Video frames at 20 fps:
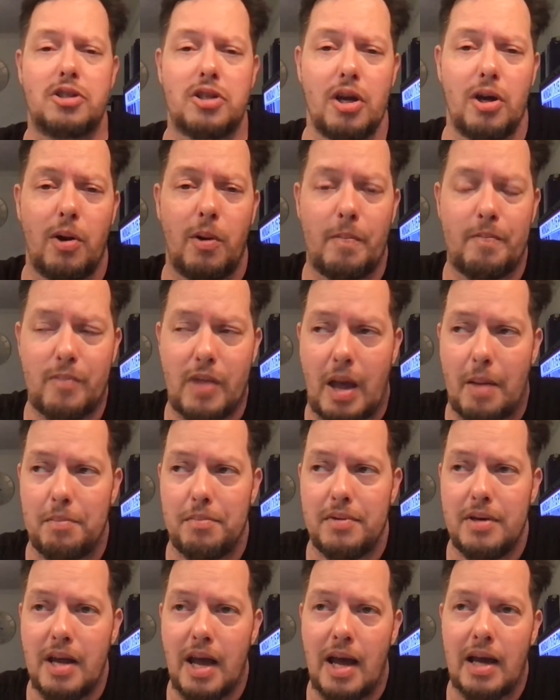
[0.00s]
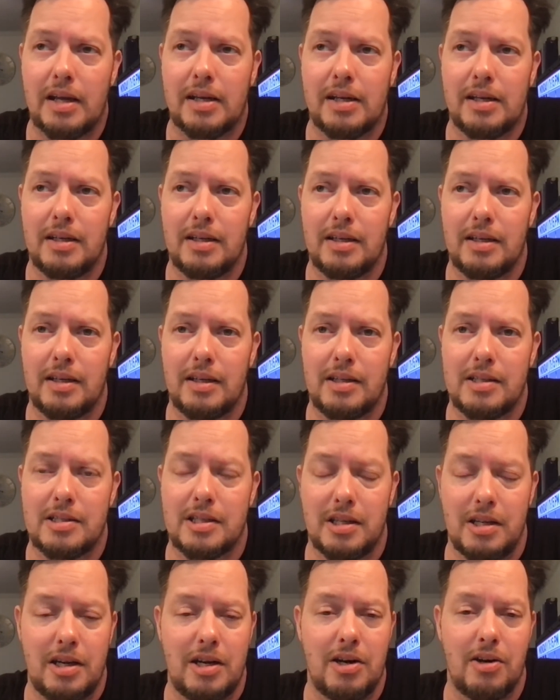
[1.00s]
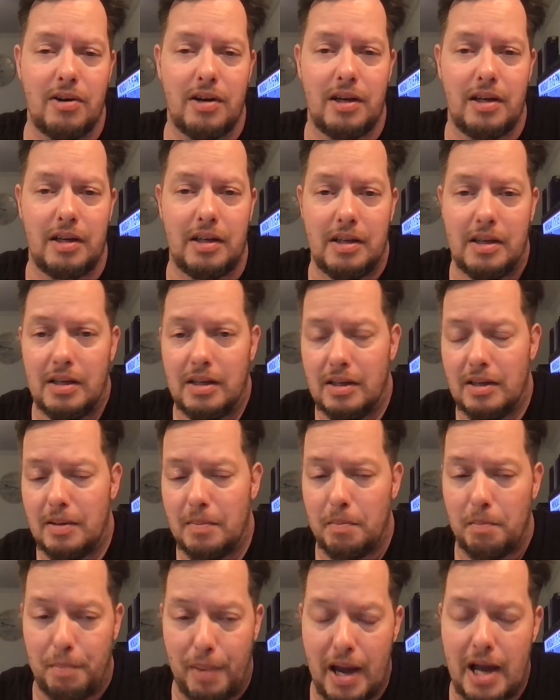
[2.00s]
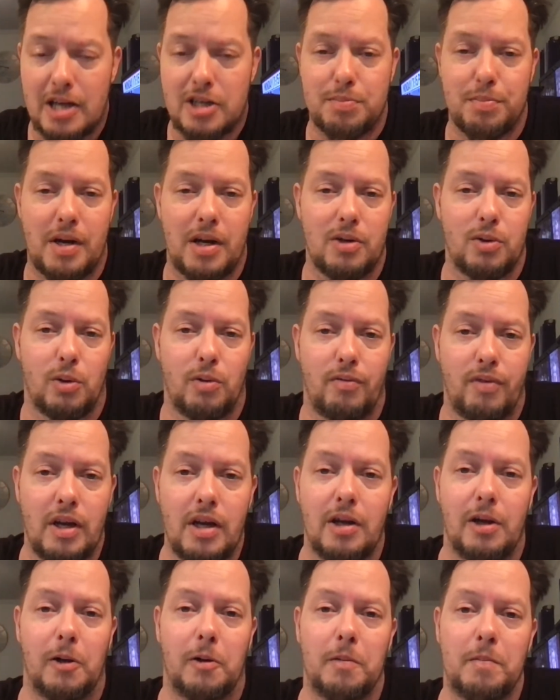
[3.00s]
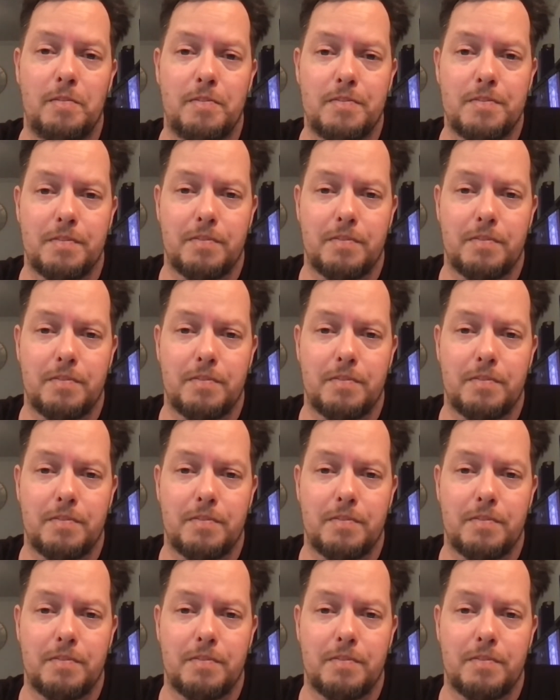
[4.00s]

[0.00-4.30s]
So I'm not going to sit here and bash Mike Norvell